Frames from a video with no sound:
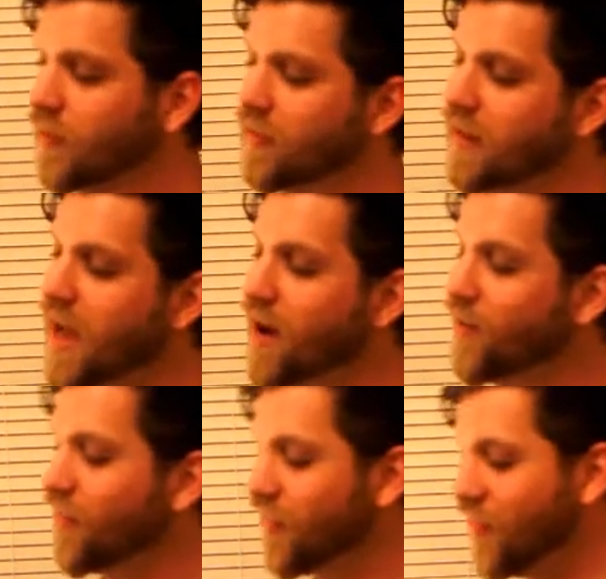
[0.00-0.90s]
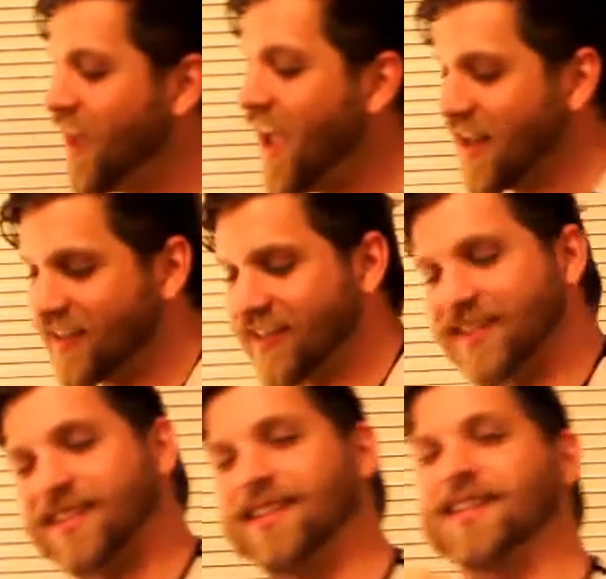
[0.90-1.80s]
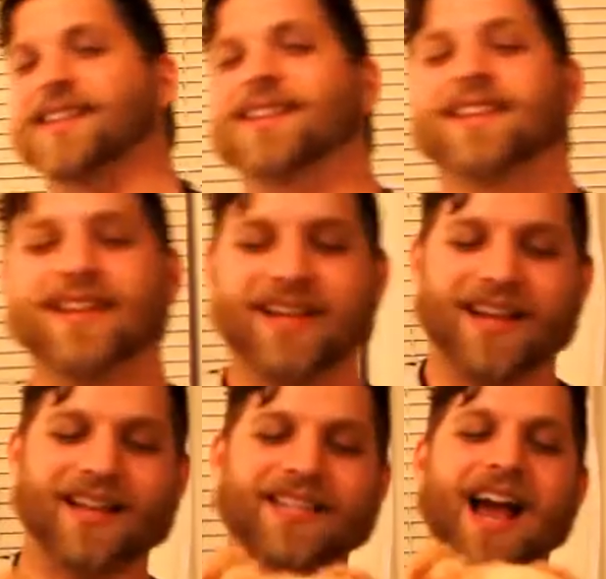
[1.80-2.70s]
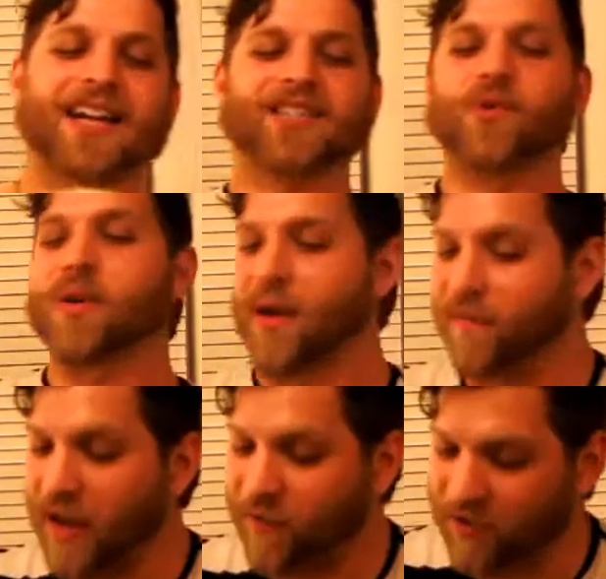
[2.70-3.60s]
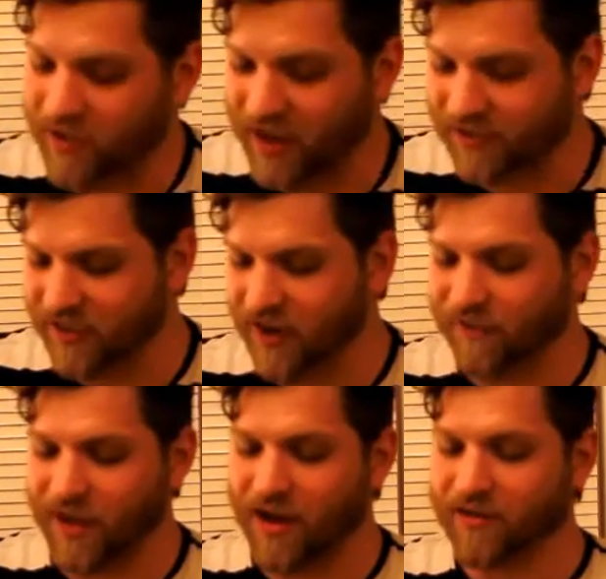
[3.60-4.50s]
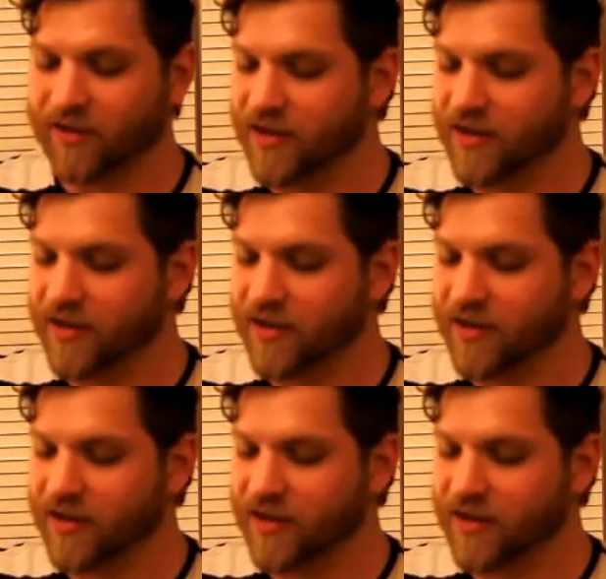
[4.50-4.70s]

Now this is actually one of my favorite things that I found.